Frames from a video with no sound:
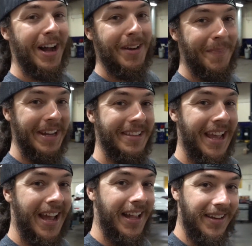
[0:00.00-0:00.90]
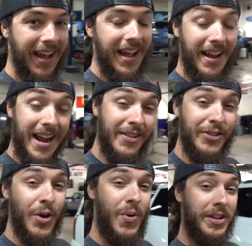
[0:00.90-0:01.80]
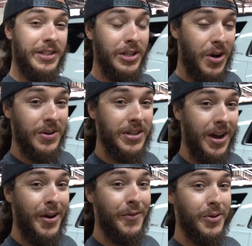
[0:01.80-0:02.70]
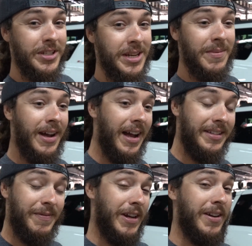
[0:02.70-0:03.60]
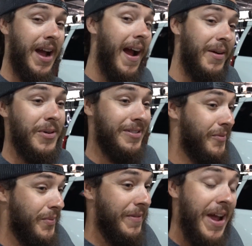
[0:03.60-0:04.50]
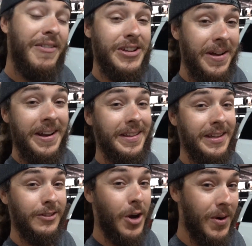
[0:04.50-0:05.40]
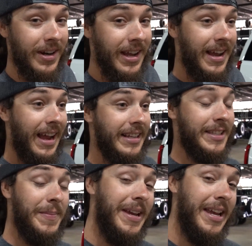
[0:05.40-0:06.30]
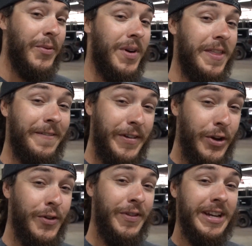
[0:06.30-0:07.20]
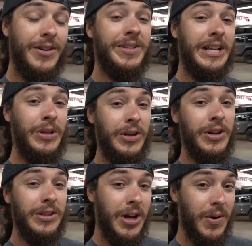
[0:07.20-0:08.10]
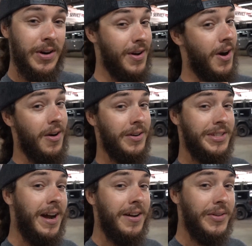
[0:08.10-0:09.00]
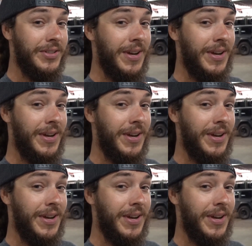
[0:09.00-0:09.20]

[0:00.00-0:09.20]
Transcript: But being that uh, Anzo wants a lower Tahoe SEMA, I figured, all right, well, we've never done anything lowered. And to me, one of the few vehicles that look good lowered are Tahoes.